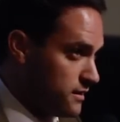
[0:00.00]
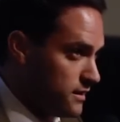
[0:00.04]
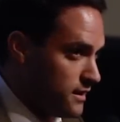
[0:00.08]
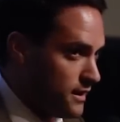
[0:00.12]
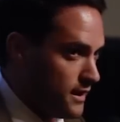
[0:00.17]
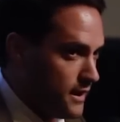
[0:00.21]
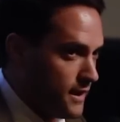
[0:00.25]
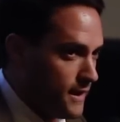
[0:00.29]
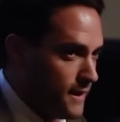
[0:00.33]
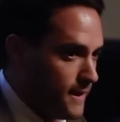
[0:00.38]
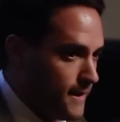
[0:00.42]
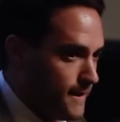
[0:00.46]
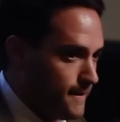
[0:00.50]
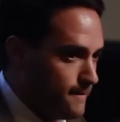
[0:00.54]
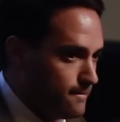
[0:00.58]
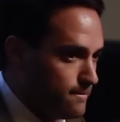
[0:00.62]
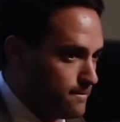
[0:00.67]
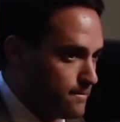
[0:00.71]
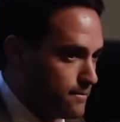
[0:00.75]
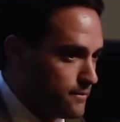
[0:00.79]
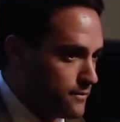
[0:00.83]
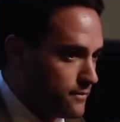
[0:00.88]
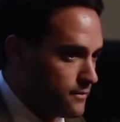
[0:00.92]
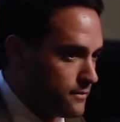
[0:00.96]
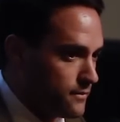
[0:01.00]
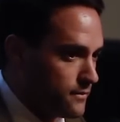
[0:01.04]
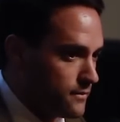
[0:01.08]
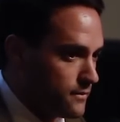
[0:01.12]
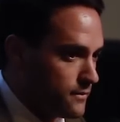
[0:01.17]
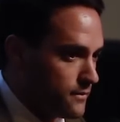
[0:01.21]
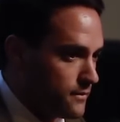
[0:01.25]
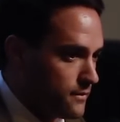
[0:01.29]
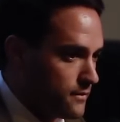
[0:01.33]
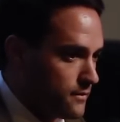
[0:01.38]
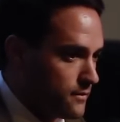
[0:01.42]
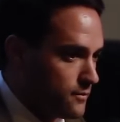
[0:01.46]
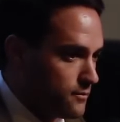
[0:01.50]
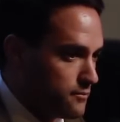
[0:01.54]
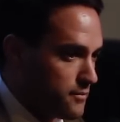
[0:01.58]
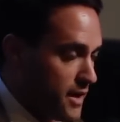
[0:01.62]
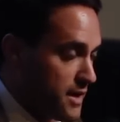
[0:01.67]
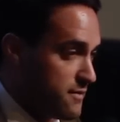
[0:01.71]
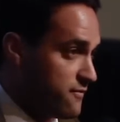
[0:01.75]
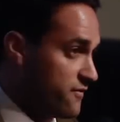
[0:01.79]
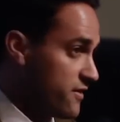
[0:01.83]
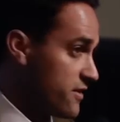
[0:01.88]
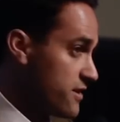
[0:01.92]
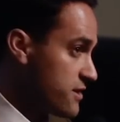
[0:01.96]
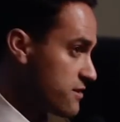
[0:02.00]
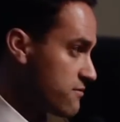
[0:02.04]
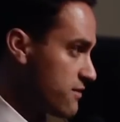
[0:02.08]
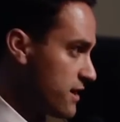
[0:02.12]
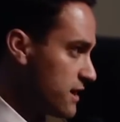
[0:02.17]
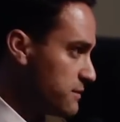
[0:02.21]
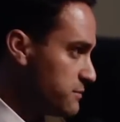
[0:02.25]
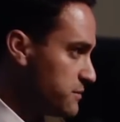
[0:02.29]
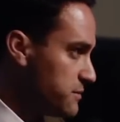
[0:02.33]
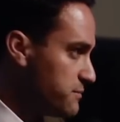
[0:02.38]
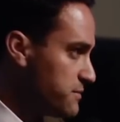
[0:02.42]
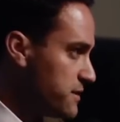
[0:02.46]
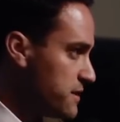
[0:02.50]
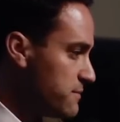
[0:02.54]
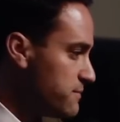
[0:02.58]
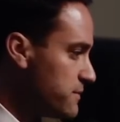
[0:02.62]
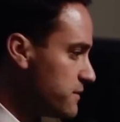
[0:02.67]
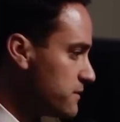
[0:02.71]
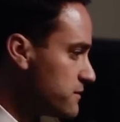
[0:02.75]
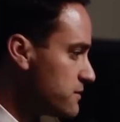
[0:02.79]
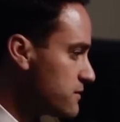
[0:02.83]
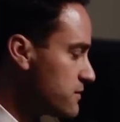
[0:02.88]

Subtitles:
by very credible people.